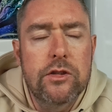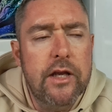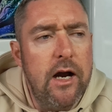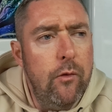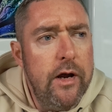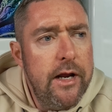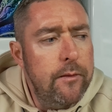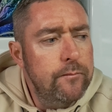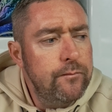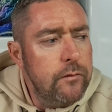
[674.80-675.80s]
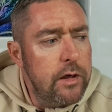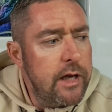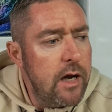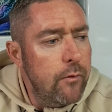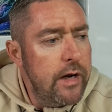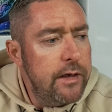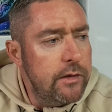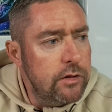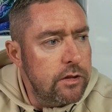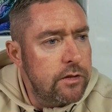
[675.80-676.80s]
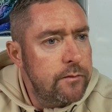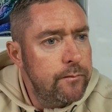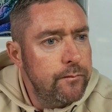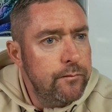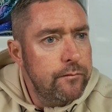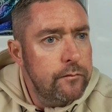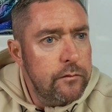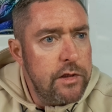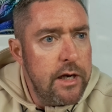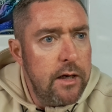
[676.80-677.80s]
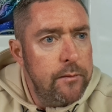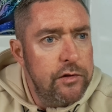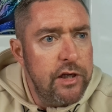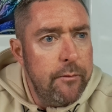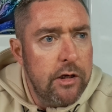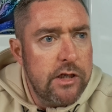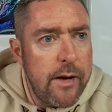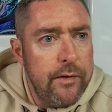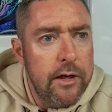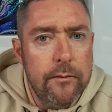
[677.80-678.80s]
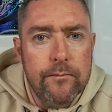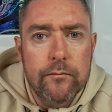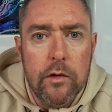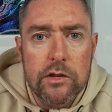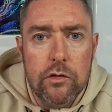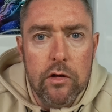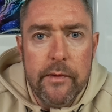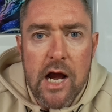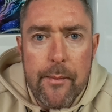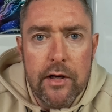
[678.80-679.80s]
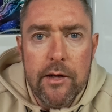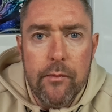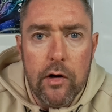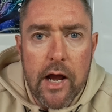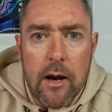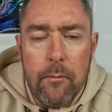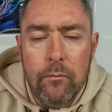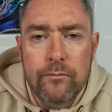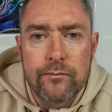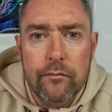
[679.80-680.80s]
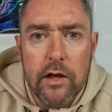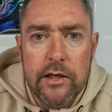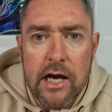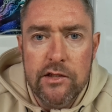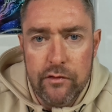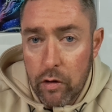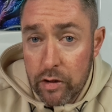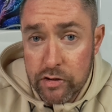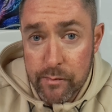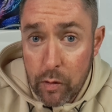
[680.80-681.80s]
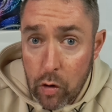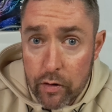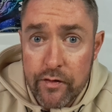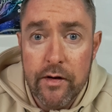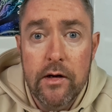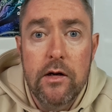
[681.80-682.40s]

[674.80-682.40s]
can't wait. I can't wait to just, yeah, see what's happening, what's going to be happening. But thanks for all your support.